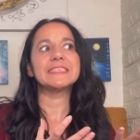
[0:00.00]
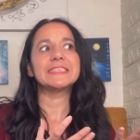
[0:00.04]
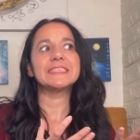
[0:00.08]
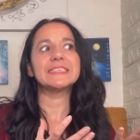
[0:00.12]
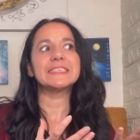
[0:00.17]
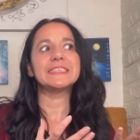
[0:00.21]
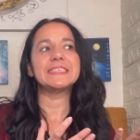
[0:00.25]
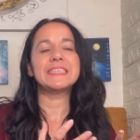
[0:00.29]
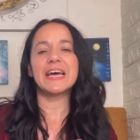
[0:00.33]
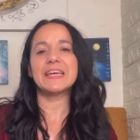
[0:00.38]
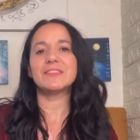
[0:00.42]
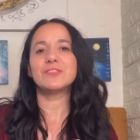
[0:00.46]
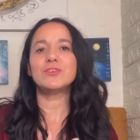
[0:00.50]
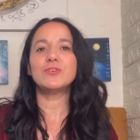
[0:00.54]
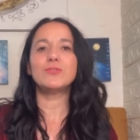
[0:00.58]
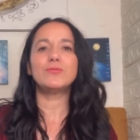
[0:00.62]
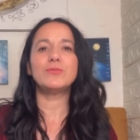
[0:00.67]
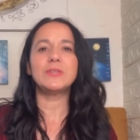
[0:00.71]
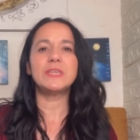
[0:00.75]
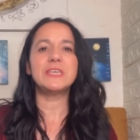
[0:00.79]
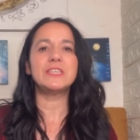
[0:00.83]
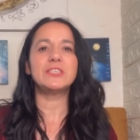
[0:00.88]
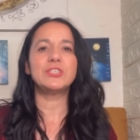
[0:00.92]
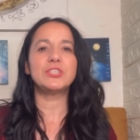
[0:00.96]
that you
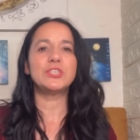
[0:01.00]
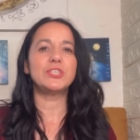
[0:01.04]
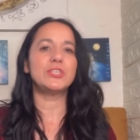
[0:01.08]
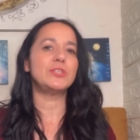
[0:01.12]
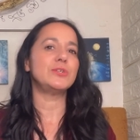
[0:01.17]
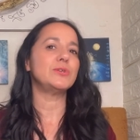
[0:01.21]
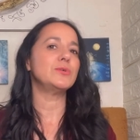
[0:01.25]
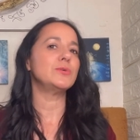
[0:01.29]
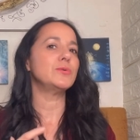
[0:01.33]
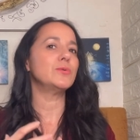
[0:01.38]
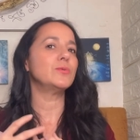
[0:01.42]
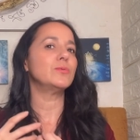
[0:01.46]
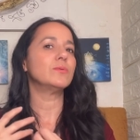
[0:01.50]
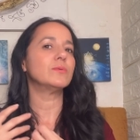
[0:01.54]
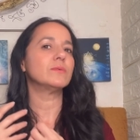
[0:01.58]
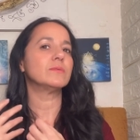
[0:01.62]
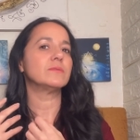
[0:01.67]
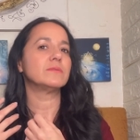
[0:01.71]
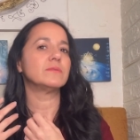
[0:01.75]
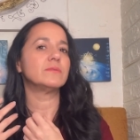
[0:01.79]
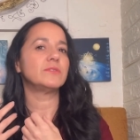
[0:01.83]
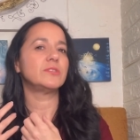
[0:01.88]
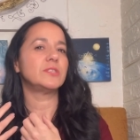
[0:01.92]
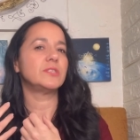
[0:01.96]
need to
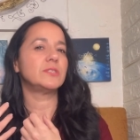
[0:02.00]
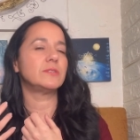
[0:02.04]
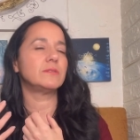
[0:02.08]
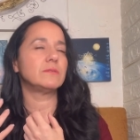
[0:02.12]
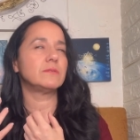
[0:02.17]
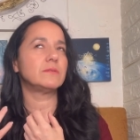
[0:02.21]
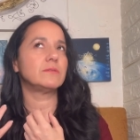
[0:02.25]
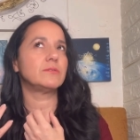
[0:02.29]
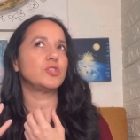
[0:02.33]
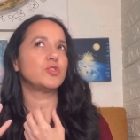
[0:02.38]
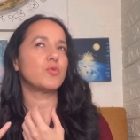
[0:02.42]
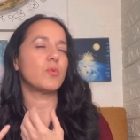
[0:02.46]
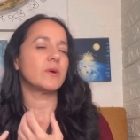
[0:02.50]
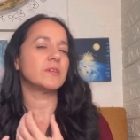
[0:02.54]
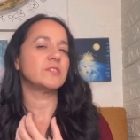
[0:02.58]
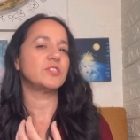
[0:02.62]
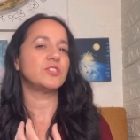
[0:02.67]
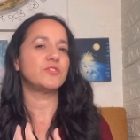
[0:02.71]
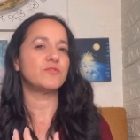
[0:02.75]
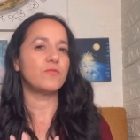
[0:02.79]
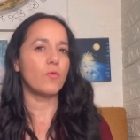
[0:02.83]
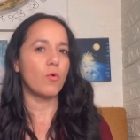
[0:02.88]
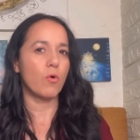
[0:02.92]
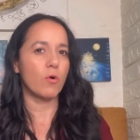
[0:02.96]

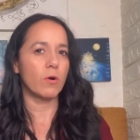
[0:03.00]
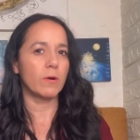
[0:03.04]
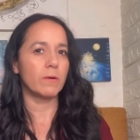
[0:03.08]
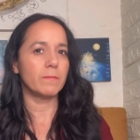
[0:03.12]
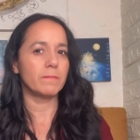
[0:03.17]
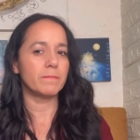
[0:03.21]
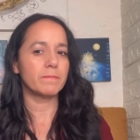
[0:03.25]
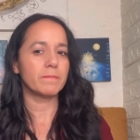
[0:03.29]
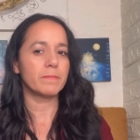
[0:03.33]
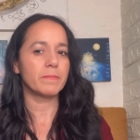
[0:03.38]
transform.